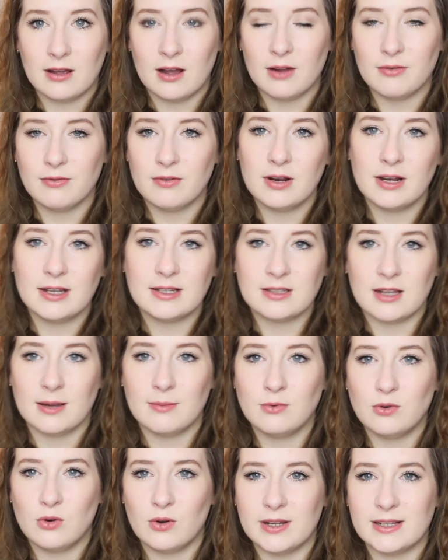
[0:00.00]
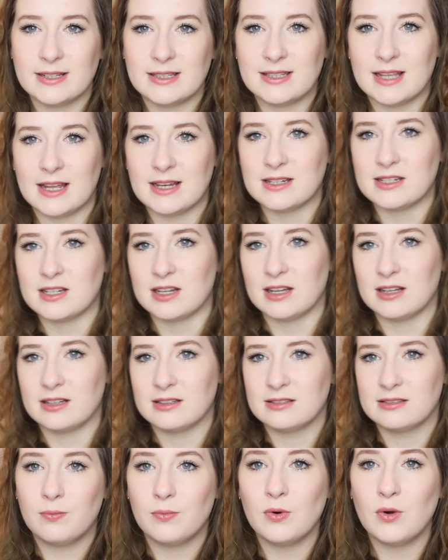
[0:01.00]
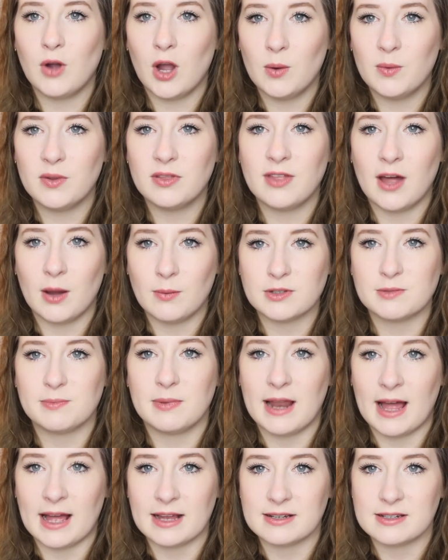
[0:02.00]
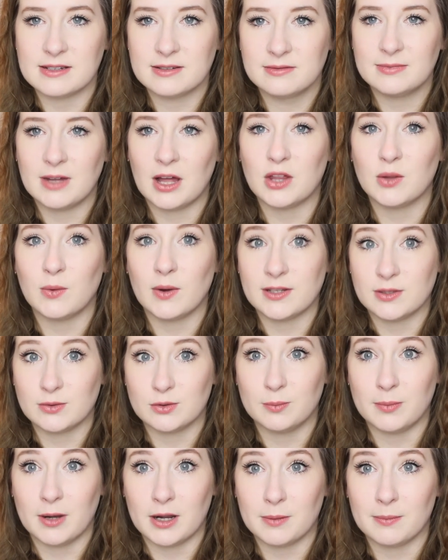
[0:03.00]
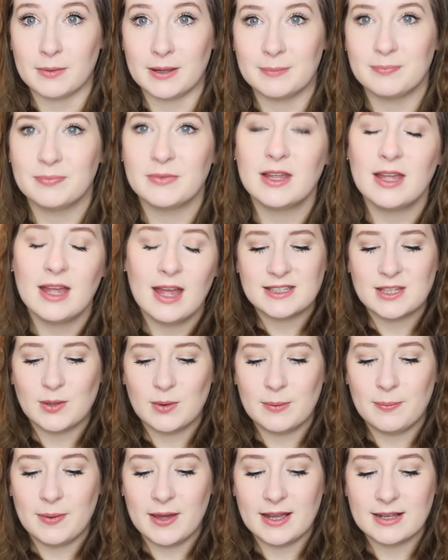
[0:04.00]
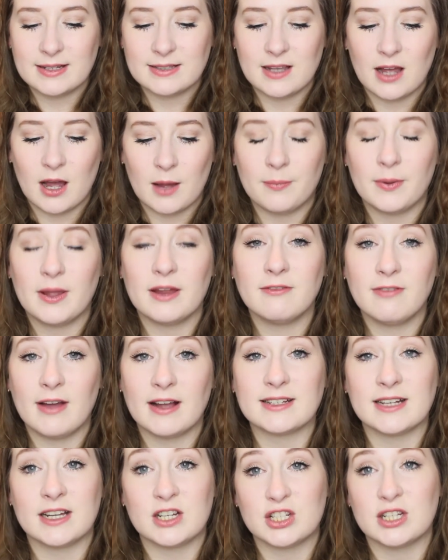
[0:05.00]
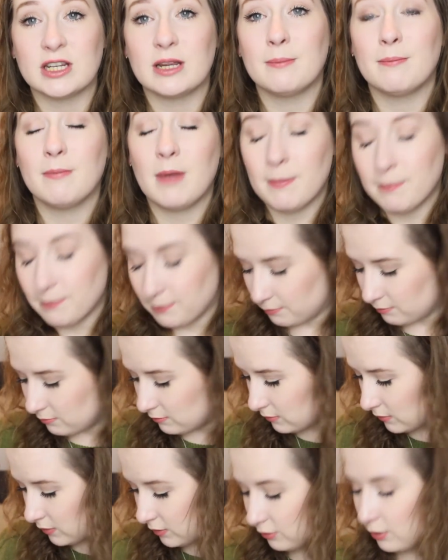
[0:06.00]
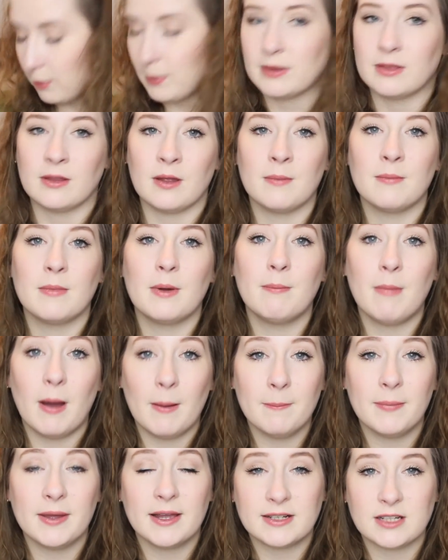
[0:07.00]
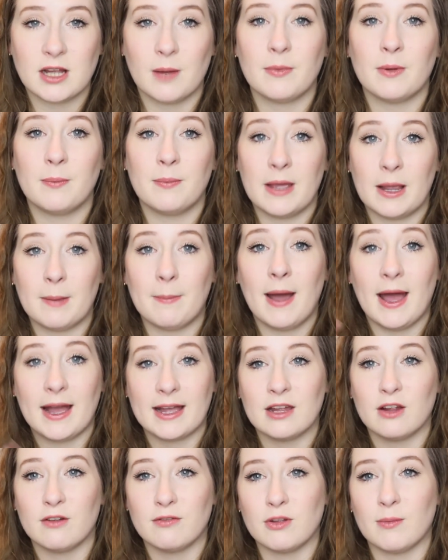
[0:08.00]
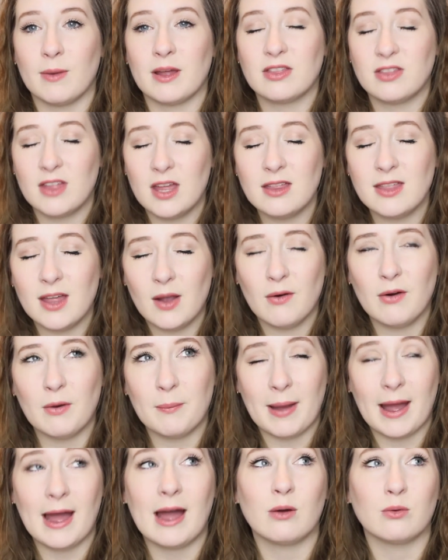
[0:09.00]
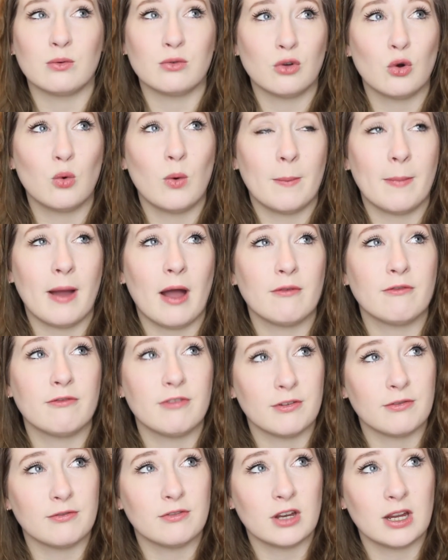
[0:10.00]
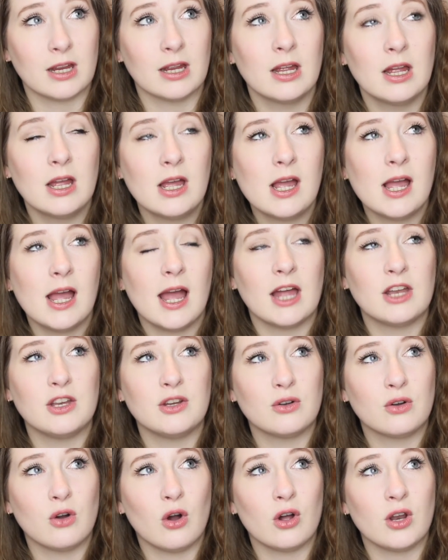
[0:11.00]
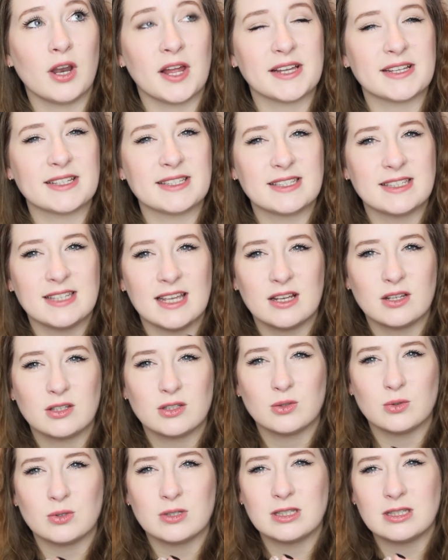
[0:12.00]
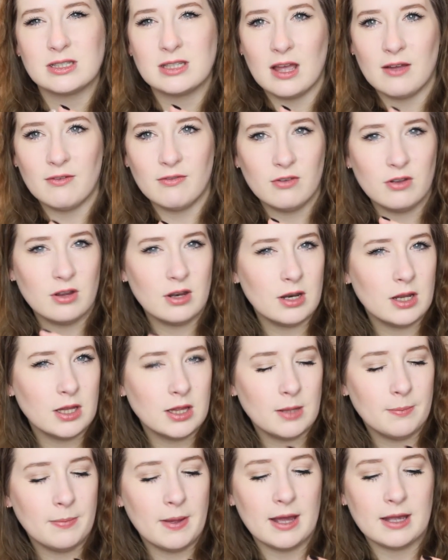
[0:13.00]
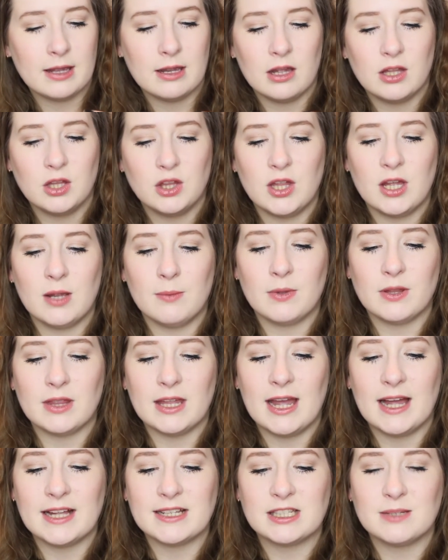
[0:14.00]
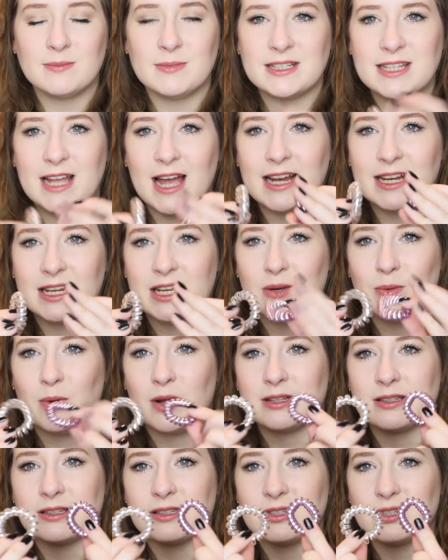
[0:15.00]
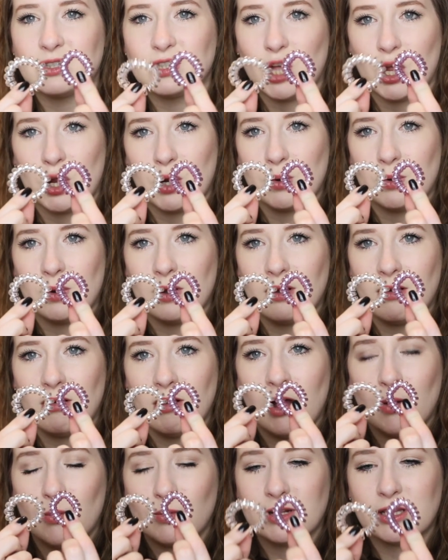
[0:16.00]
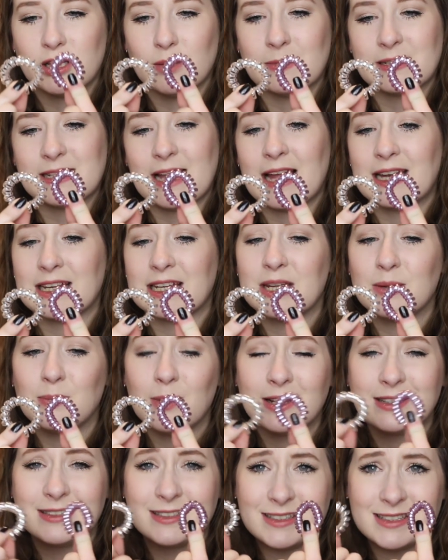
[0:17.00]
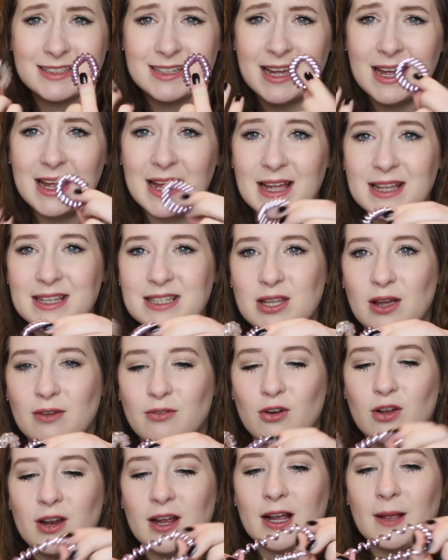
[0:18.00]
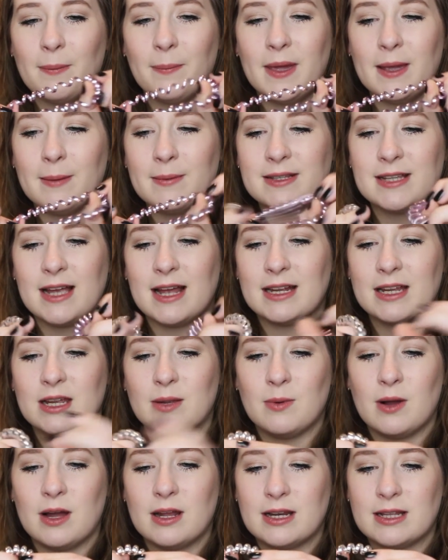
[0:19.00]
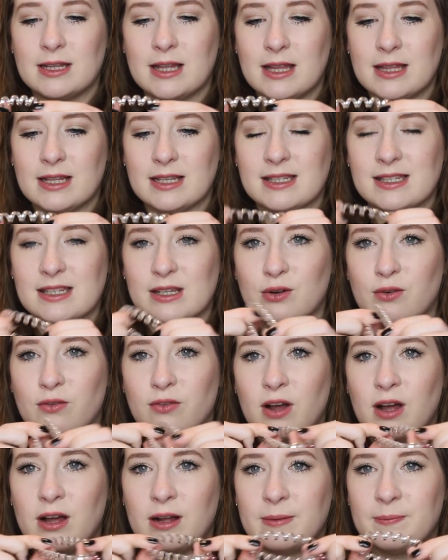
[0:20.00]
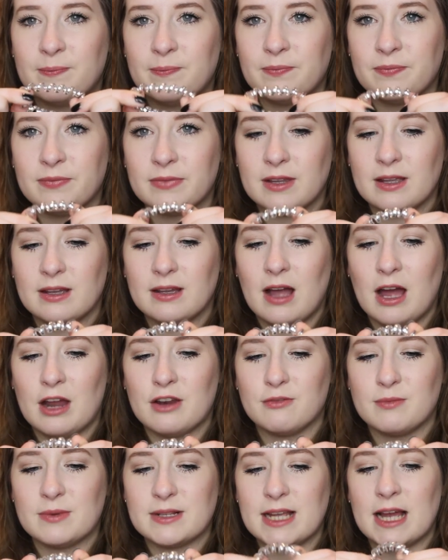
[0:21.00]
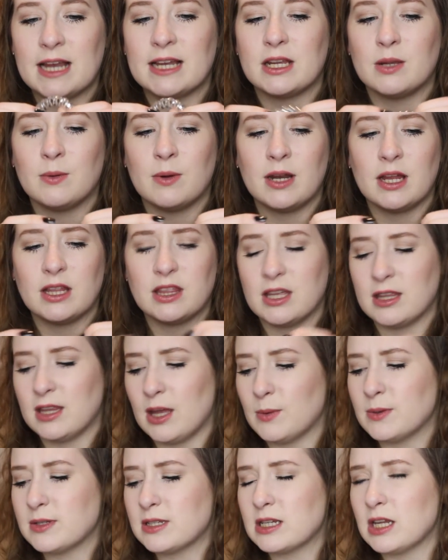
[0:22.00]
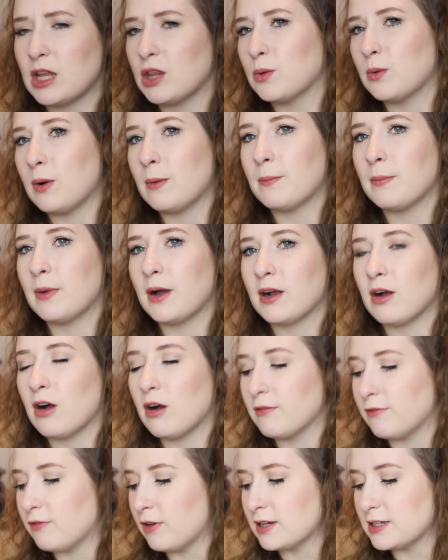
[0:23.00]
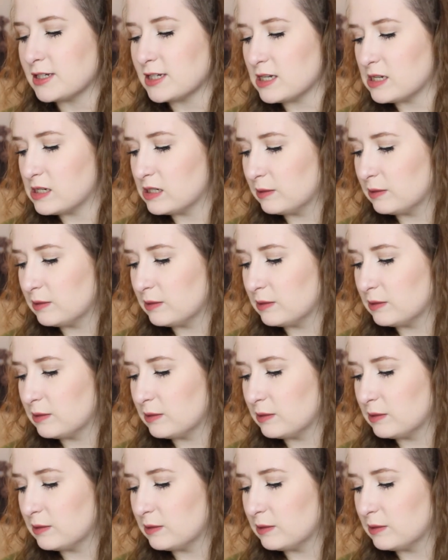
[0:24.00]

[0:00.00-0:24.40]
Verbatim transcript: I've realised I'm not in centre. We'll go with that was planned, otherwise it will bug me. So we picked up, in fact actually mum throwing them, mum picked up a big packet of them. I think they were a pound or one pound fifty, and you got like six or seven in the packet I think, but they had some metallic-y ones, so I wanted the metallic-y ones. So I've got like a pink metallic-y one and then the silver kind of metallic-y one. I think there was another one but I can't find it.